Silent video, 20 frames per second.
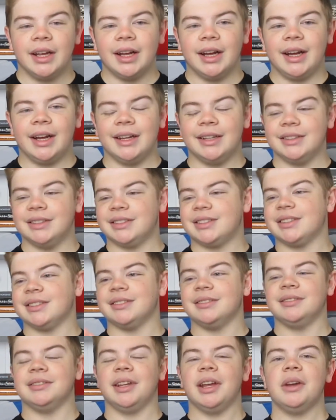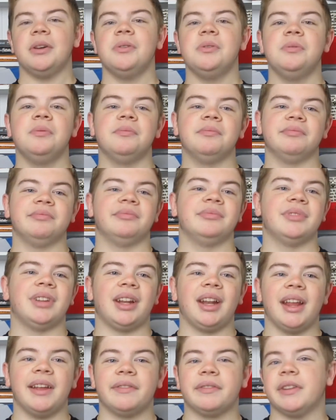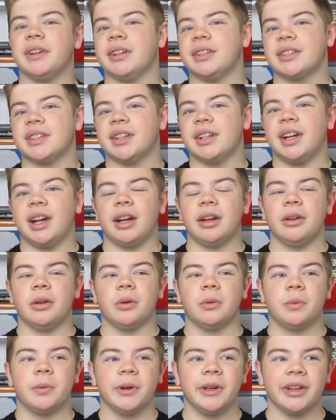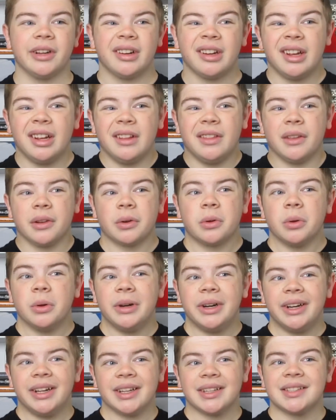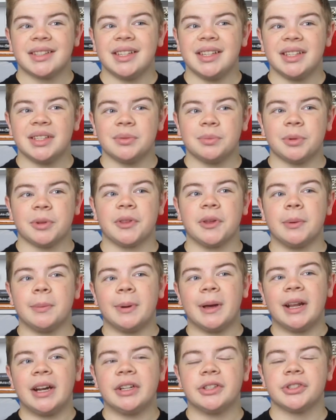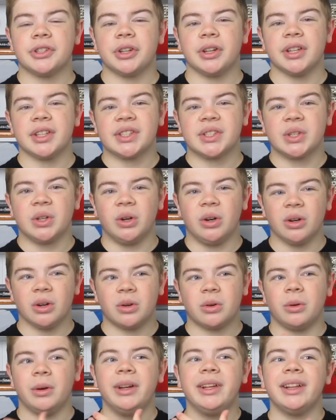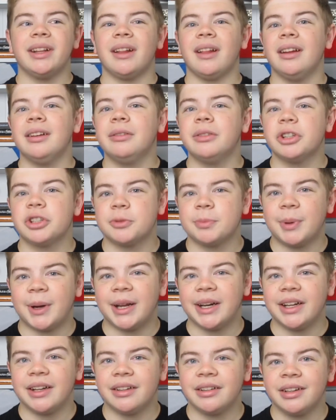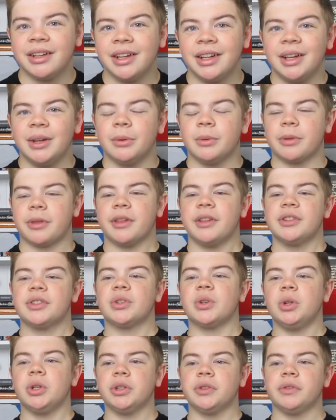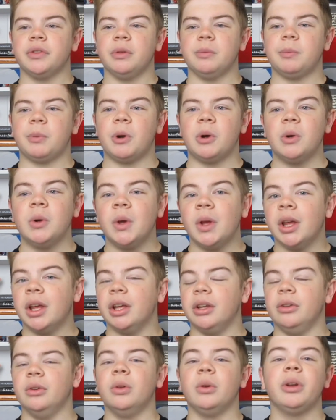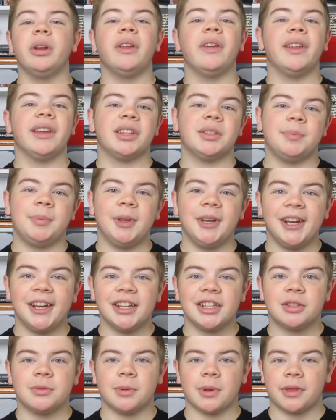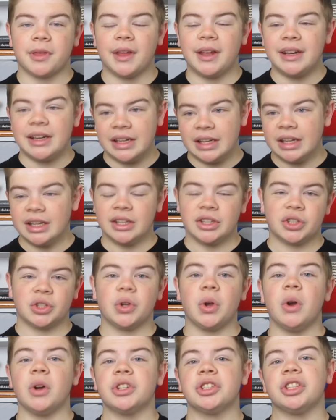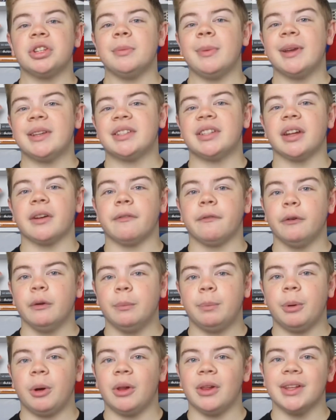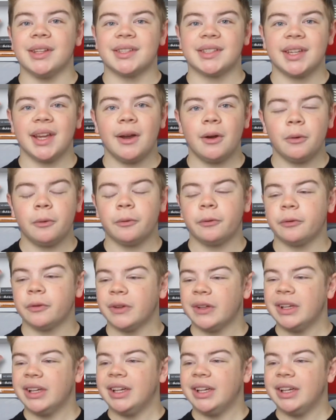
and now they're left in a scenario where they're going into a season with a manager that's got quite the language barrier within Scottish football, no real experience within Scottish domestic football itself,